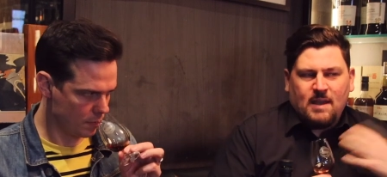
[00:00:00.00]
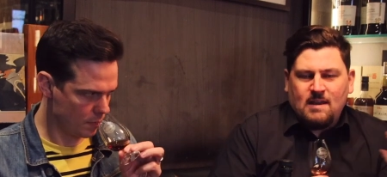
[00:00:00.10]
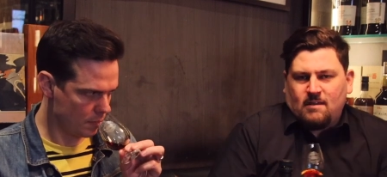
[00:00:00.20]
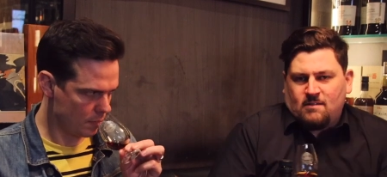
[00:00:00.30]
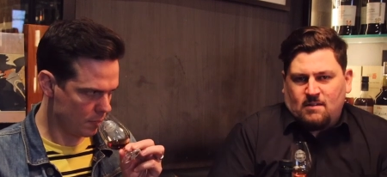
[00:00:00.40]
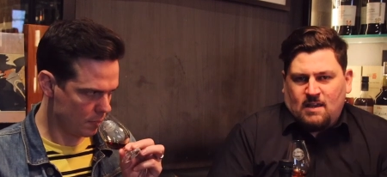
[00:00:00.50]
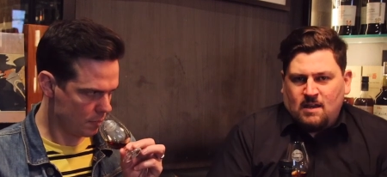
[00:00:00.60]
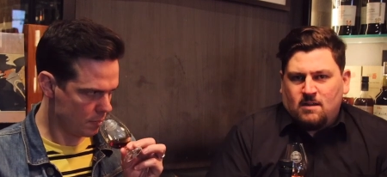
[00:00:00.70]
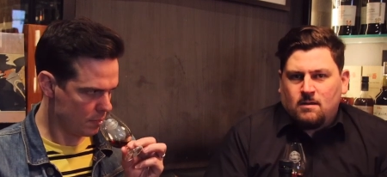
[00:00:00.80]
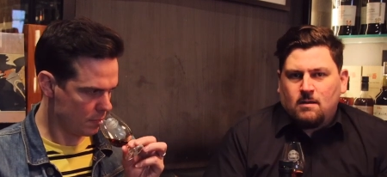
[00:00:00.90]
Speaker 1: peat isn't
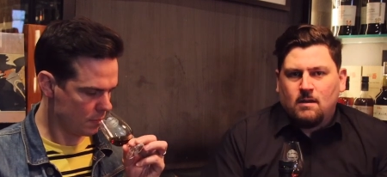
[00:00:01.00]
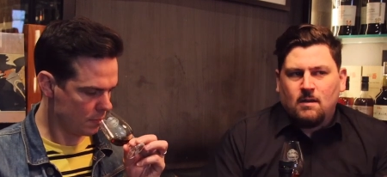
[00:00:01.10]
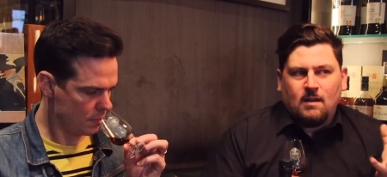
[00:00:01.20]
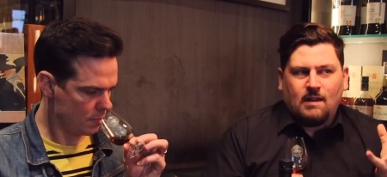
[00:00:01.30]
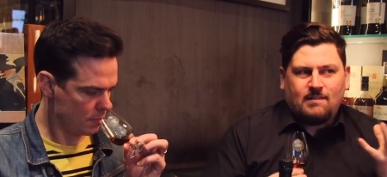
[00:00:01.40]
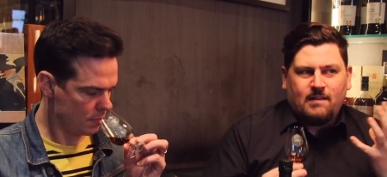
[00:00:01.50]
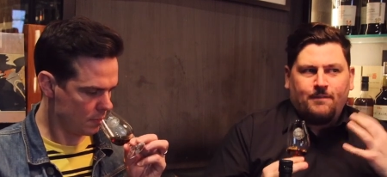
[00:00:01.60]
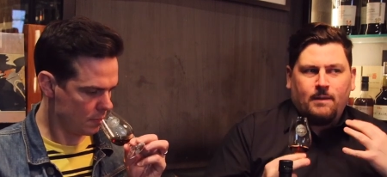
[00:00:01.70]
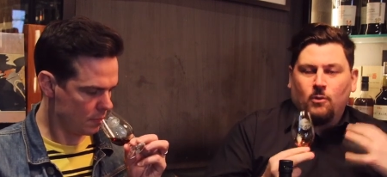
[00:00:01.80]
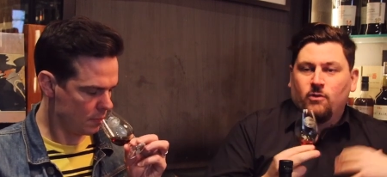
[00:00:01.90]
hidden. It's
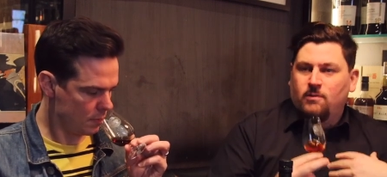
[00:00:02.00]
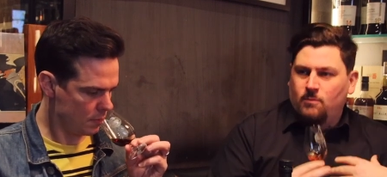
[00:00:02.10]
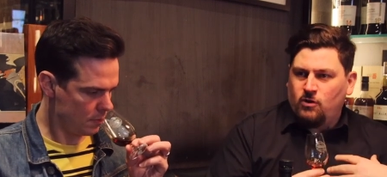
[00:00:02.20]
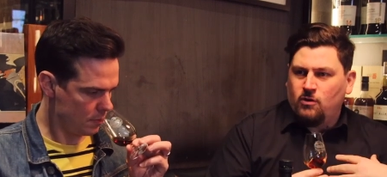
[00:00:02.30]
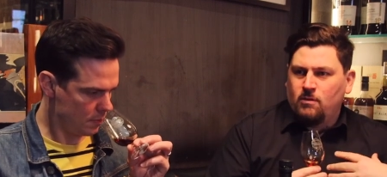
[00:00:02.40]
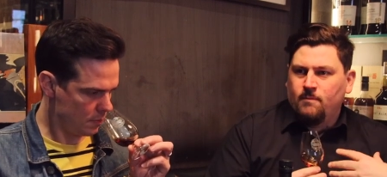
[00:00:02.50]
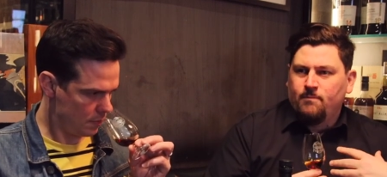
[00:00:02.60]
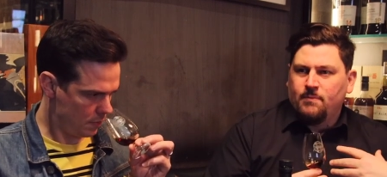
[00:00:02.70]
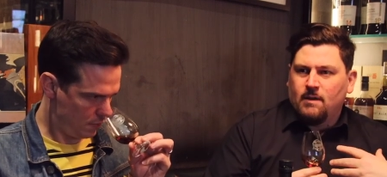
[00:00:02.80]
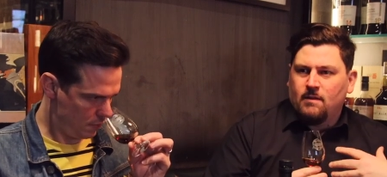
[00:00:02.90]
definitely more subdued.
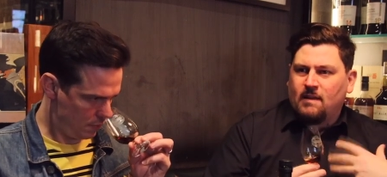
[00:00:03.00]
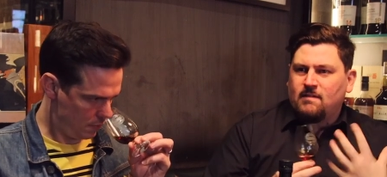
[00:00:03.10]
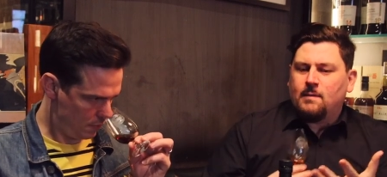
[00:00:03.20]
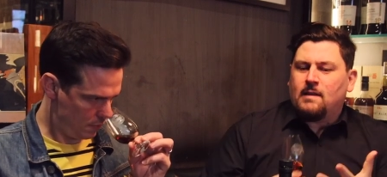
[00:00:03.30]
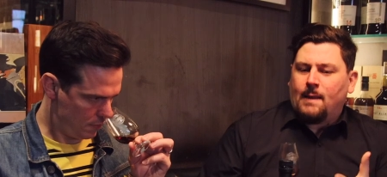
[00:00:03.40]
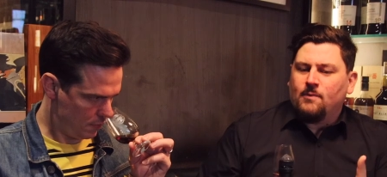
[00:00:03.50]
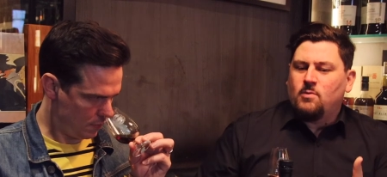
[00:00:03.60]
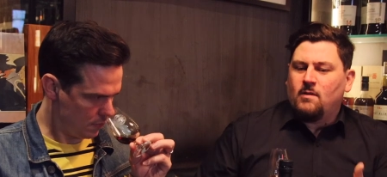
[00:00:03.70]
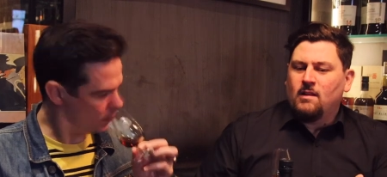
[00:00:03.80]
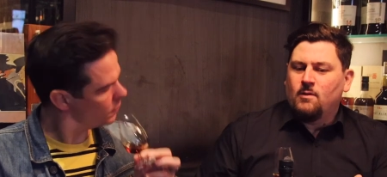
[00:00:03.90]
That's something that
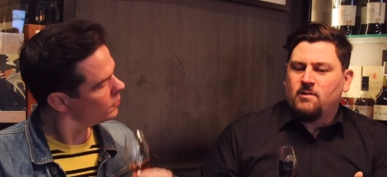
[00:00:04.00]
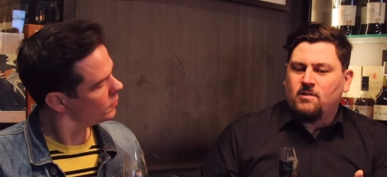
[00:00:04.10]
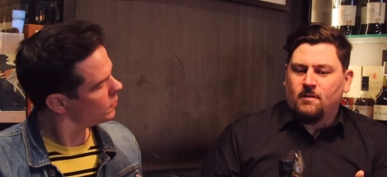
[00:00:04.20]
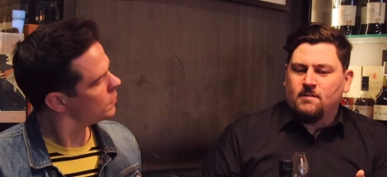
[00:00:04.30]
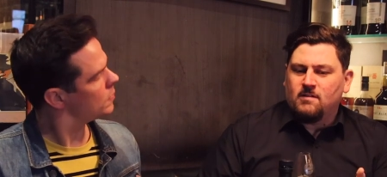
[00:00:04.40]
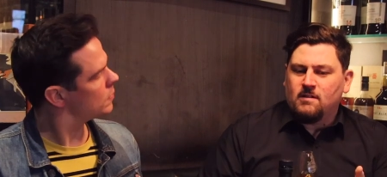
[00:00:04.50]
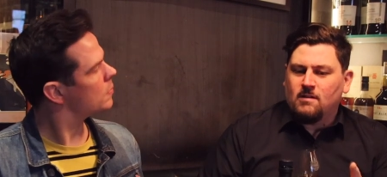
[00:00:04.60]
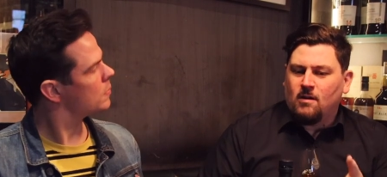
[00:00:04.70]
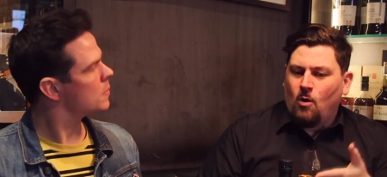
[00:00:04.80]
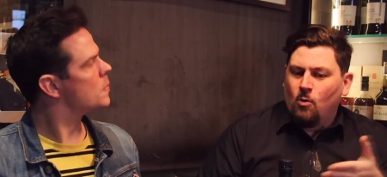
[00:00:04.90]
happens with Islay whiskey often, isn't it?
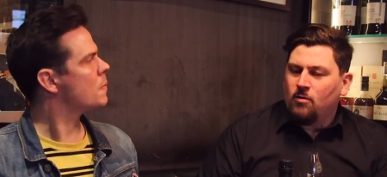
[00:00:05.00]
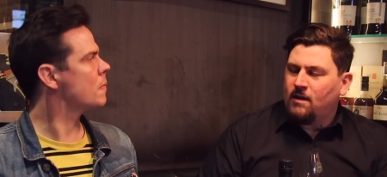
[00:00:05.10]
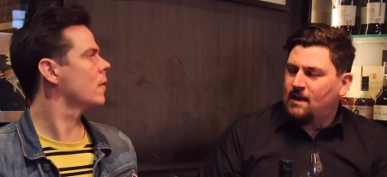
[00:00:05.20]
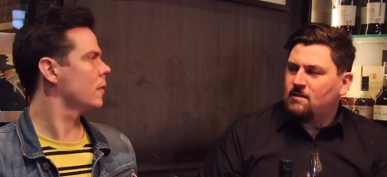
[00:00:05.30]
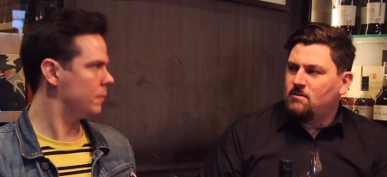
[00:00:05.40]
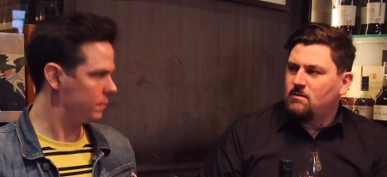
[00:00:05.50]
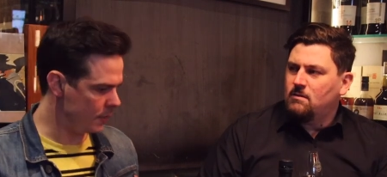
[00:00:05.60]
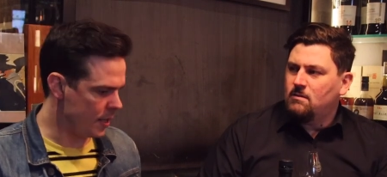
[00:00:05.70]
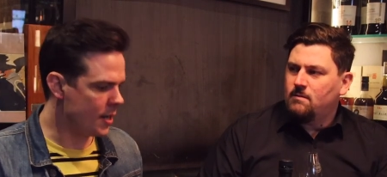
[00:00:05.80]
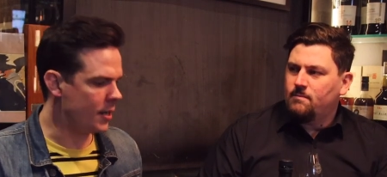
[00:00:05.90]
The older it
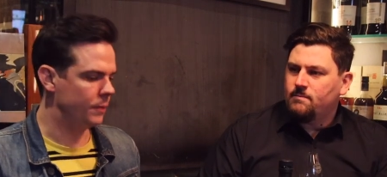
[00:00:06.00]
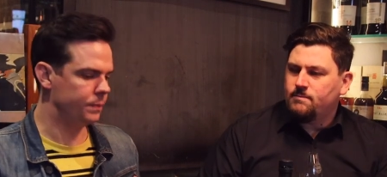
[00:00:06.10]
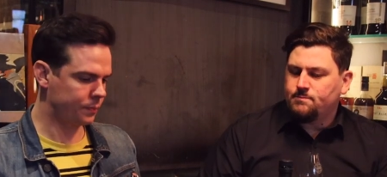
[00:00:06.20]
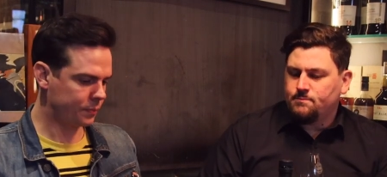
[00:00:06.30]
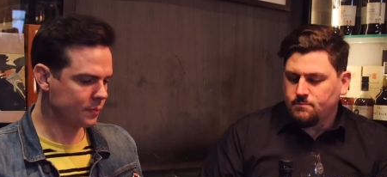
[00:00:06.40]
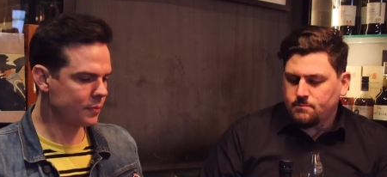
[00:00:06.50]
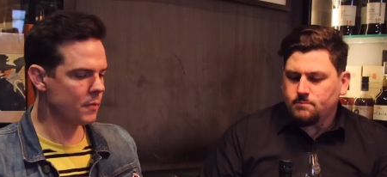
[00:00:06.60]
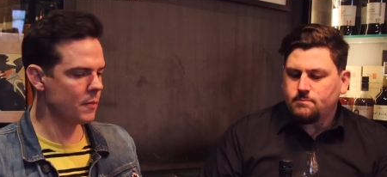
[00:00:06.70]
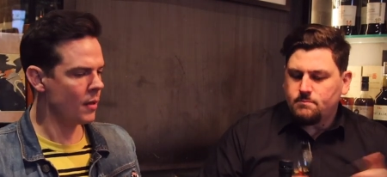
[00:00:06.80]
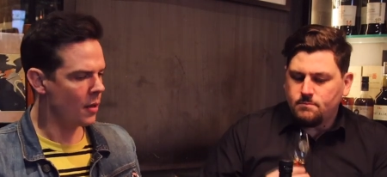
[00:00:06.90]
gets.
Speaker 2: Yeah.
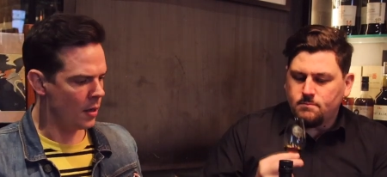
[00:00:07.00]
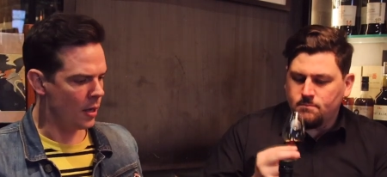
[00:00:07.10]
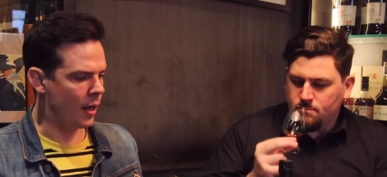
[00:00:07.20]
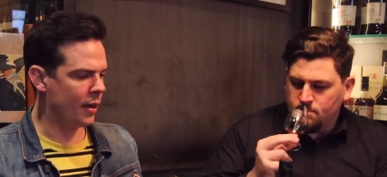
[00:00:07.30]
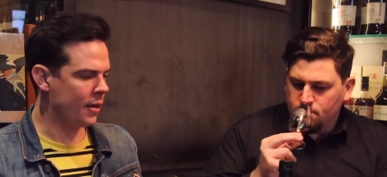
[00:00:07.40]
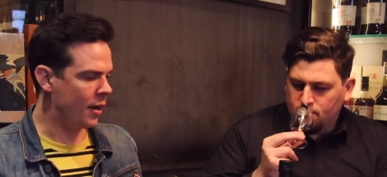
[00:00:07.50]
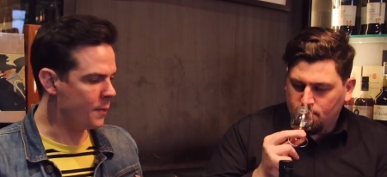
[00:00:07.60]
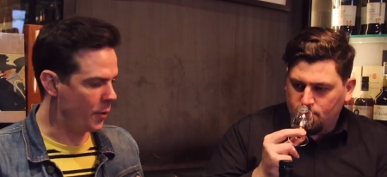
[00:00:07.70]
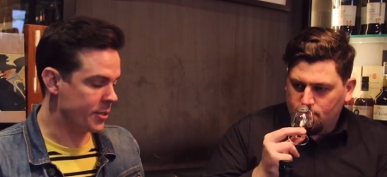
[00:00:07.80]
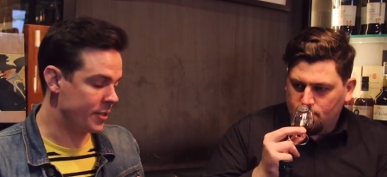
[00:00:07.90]
I
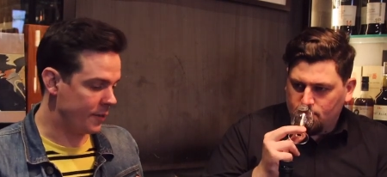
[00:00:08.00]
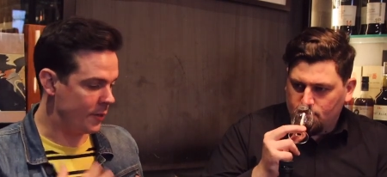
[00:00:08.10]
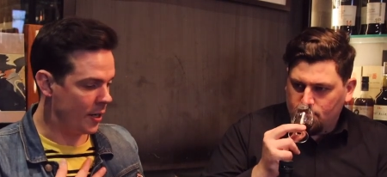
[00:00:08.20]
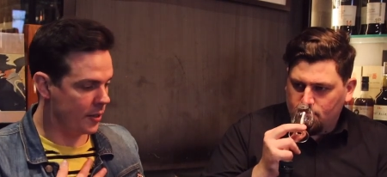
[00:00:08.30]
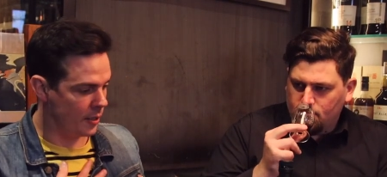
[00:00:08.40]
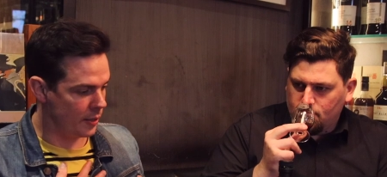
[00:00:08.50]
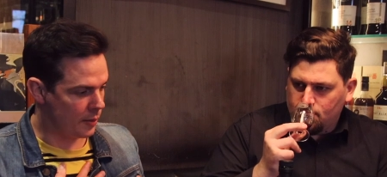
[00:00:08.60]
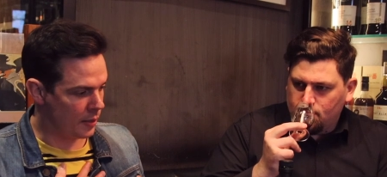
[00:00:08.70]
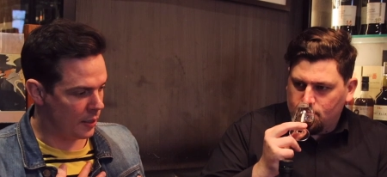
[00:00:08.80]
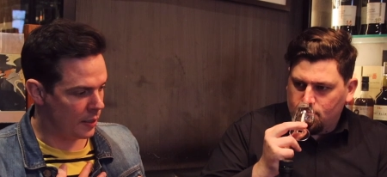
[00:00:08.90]
personally find
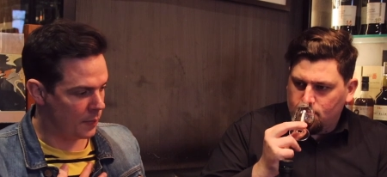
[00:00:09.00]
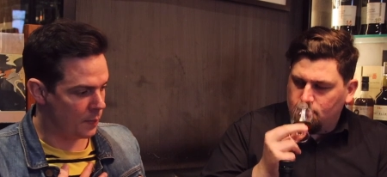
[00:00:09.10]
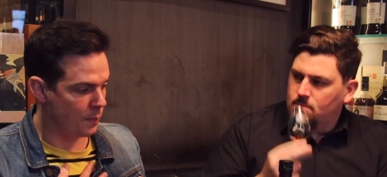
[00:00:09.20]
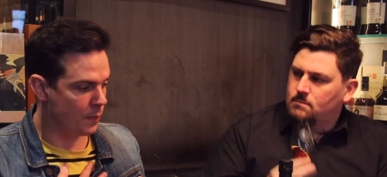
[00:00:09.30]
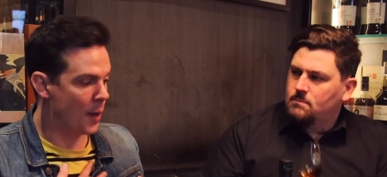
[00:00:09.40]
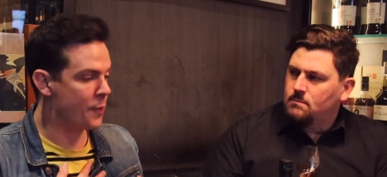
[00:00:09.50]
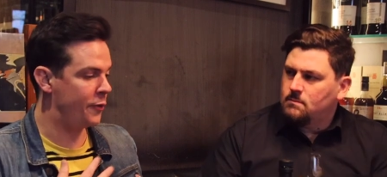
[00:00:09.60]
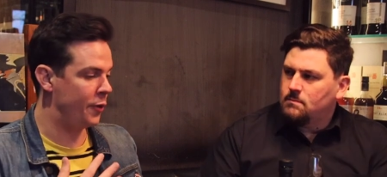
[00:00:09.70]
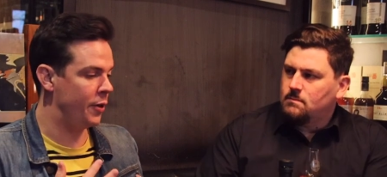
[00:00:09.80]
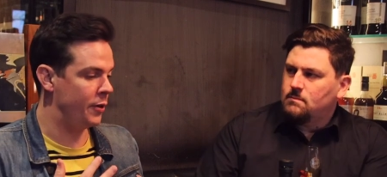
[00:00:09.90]
that my
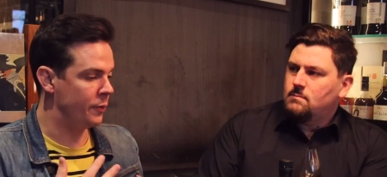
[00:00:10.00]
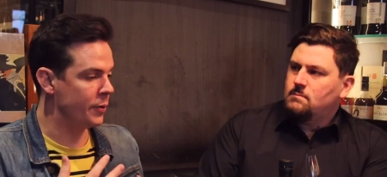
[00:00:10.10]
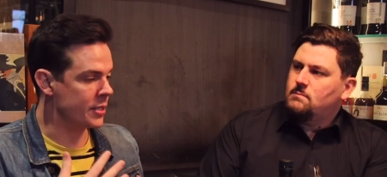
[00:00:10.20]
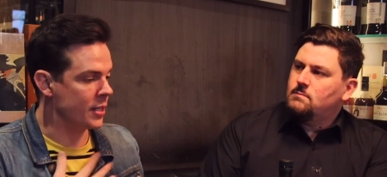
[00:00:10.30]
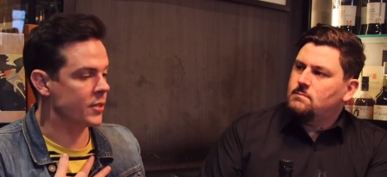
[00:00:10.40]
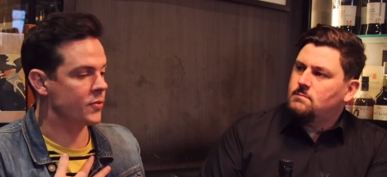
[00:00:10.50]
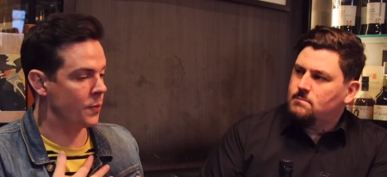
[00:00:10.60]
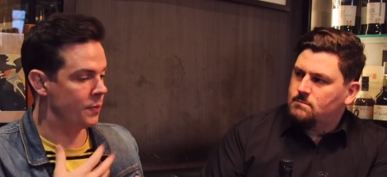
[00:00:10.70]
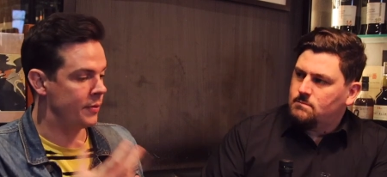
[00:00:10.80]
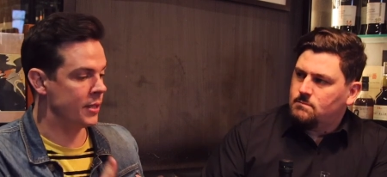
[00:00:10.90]
preferred whiskies
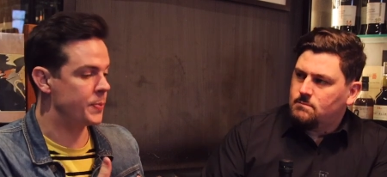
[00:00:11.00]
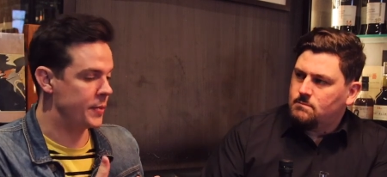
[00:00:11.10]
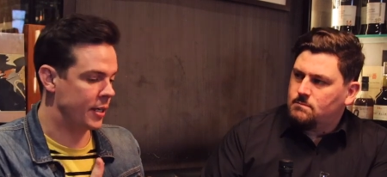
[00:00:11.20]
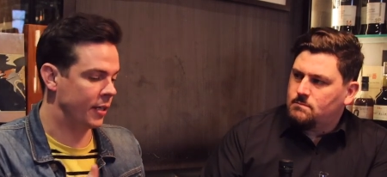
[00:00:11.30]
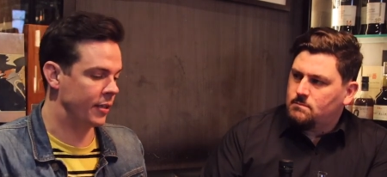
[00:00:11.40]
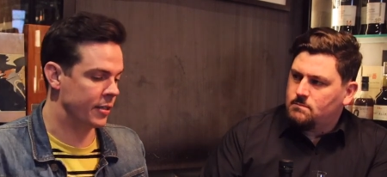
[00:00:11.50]
from this particular